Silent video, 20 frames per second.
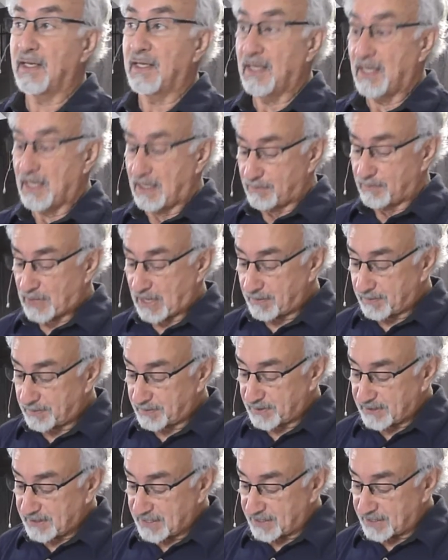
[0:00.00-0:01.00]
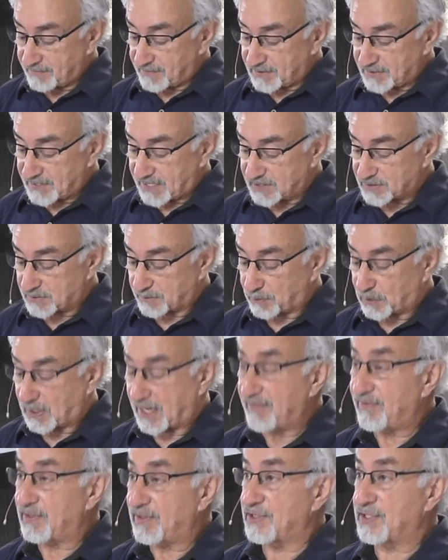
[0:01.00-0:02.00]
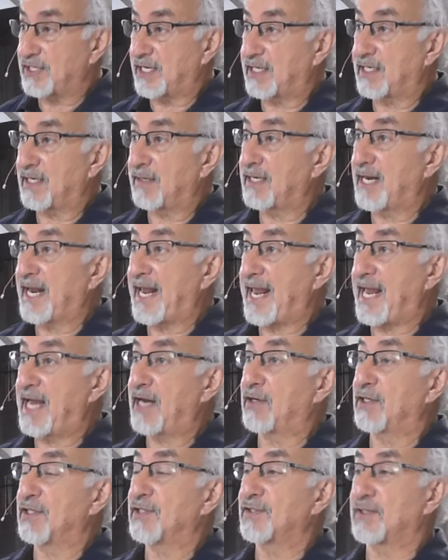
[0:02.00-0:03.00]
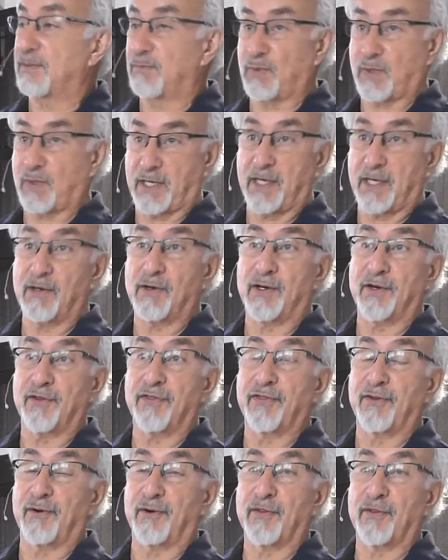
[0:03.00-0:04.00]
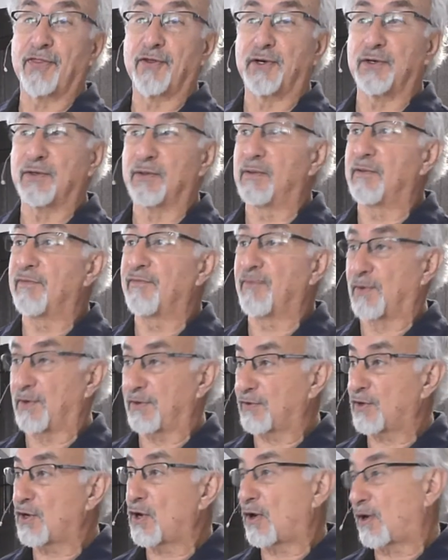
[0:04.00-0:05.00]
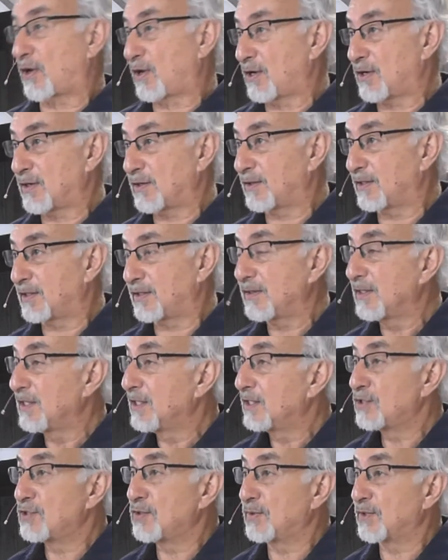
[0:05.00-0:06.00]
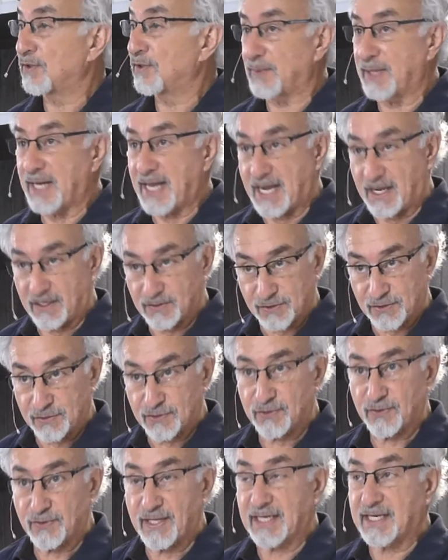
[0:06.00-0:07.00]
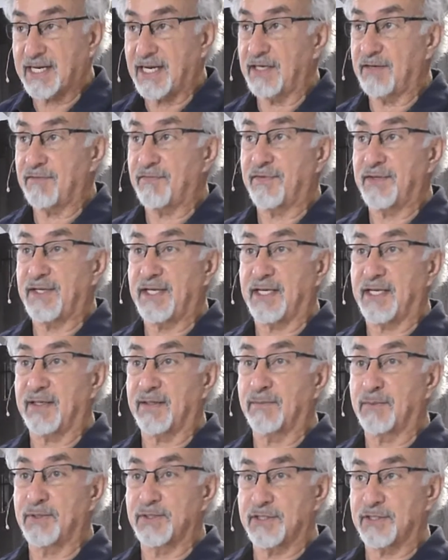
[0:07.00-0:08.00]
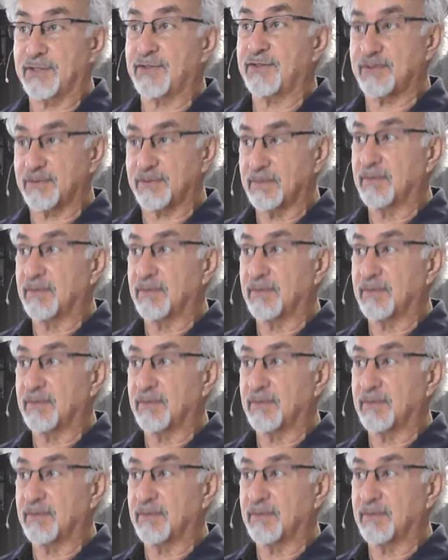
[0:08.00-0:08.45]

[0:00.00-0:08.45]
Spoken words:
Probably none of us has a private jet and a hangar somewhere or a third or a fourth car or two or three houses or that kind of thing. We're just